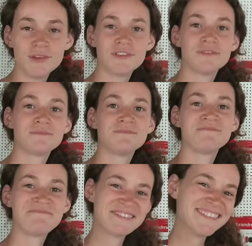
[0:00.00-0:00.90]
This is
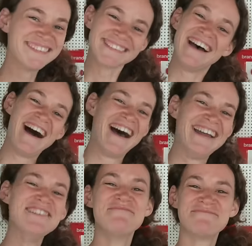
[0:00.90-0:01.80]
Karen from
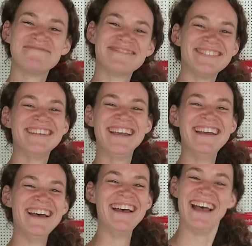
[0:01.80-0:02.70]
Atout France. Hello
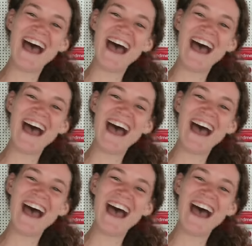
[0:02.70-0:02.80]
Karen!